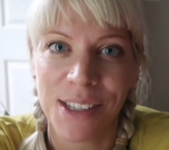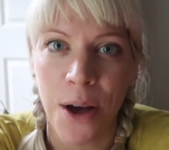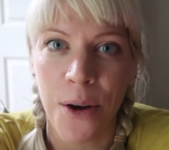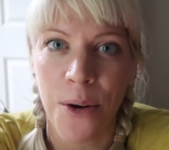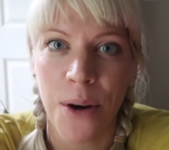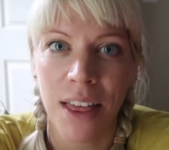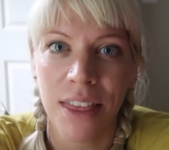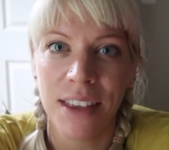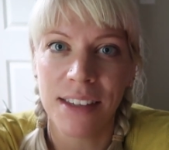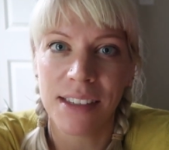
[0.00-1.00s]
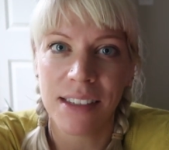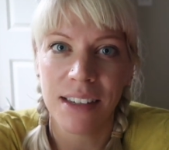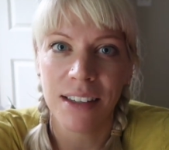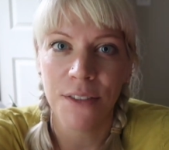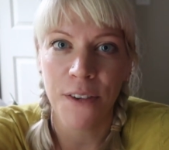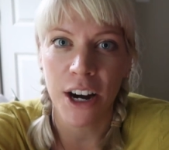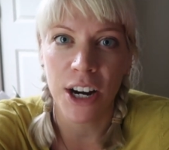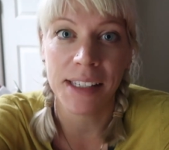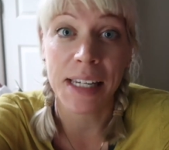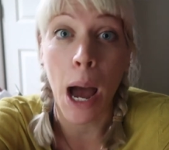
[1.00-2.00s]
So this fair
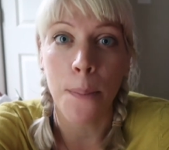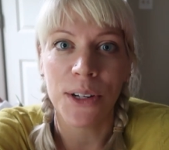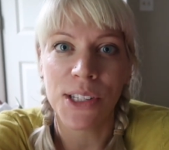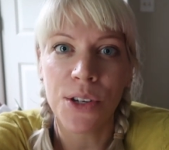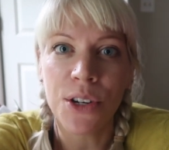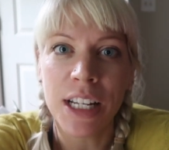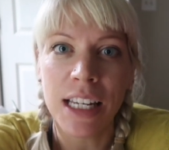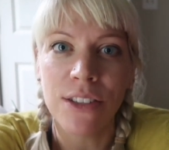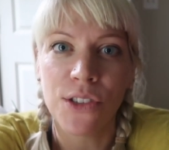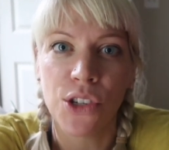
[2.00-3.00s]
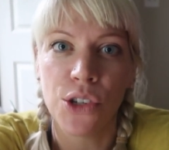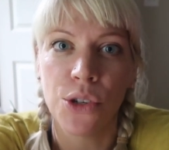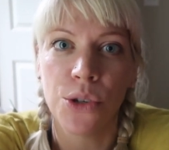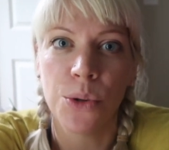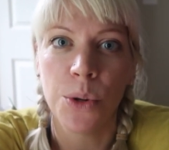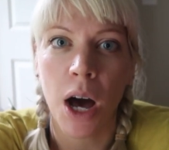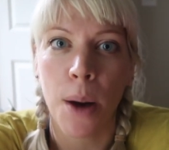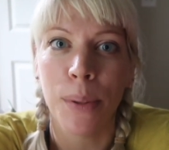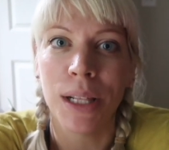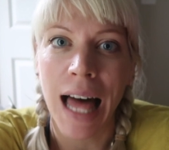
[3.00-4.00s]
is an opportunity to
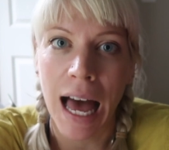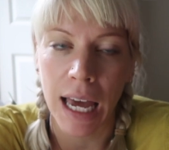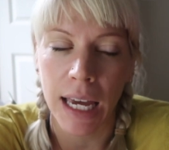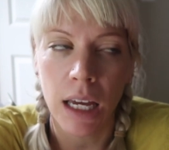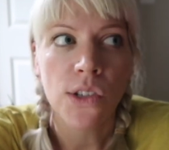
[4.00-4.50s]
apply.